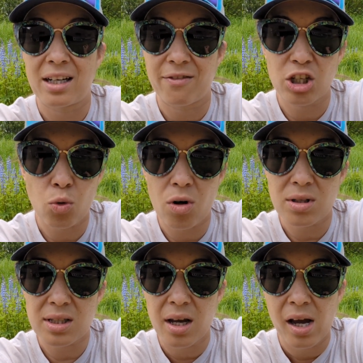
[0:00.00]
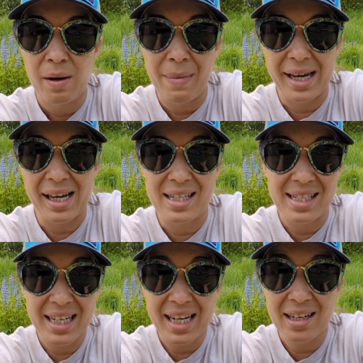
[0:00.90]
individuals, making a
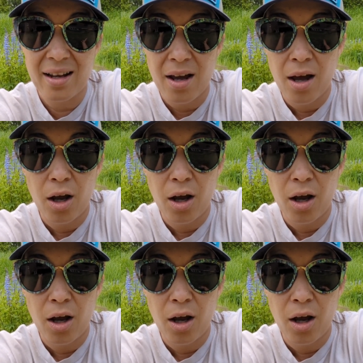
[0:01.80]
scene,